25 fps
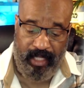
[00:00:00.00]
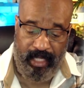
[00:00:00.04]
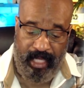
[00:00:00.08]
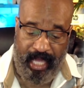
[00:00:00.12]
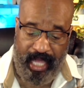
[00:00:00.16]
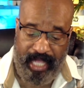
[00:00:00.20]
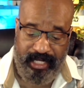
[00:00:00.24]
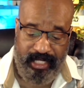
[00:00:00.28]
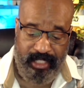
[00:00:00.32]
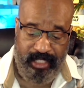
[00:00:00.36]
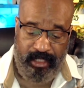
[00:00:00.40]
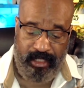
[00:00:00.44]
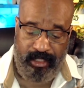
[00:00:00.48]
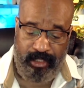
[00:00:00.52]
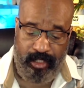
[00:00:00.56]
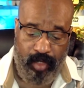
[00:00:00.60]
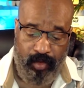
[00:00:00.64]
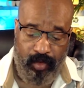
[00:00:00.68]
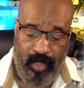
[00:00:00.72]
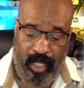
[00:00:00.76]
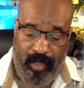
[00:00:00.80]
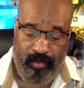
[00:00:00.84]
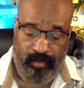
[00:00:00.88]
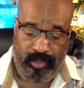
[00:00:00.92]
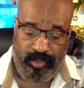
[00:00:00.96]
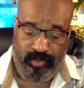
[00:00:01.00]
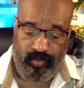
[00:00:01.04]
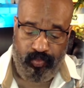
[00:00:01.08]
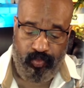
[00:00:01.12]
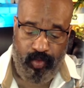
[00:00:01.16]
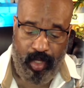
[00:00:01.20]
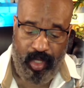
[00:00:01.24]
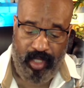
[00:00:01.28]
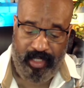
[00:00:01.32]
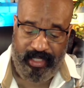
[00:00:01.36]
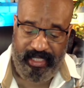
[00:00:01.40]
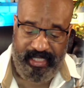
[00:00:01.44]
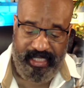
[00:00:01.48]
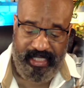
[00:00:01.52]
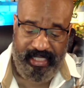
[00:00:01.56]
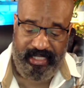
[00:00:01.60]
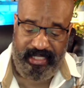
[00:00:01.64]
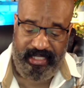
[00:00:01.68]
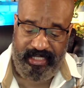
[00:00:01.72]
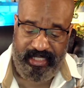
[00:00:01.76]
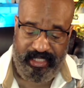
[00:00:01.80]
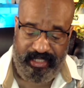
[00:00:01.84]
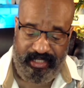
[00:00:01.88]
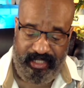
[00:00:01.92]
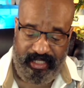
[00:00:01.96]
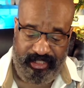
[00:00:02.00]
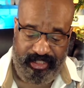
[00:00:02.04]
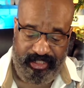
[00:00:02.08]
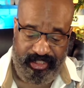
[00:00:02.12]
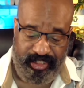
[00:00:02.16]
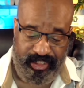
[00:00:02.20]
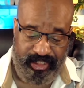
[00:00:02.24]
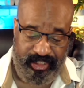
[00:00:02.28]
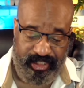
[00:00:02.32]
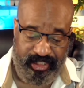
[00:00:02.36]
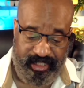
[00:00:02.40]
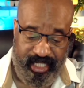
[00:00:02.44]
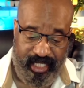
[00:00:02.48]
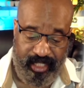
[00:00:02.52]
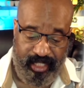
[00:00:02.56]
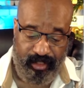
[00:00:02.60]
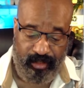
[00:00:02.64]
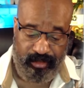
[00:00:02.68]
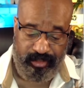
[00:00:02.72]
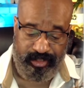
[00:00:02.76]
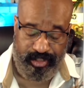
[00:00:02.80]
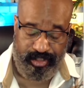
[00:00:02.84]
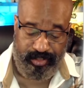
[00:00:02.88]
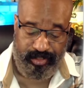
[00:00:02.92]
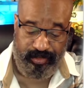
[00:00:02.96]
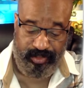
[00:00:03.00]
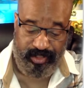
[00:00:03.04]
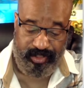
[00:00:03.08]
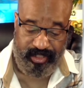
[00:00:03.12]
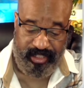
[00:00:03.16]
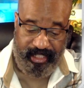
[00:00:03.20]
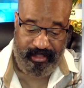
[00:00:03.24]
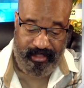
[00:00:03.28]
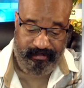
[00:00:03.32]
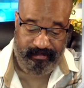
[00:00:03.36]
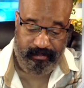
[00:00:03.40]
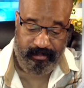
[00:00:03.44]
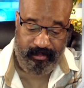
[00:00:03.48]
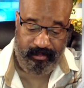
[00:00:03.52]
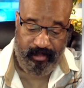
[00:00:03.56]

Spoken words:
I didn't know I was walking into this, she said on Tuesday.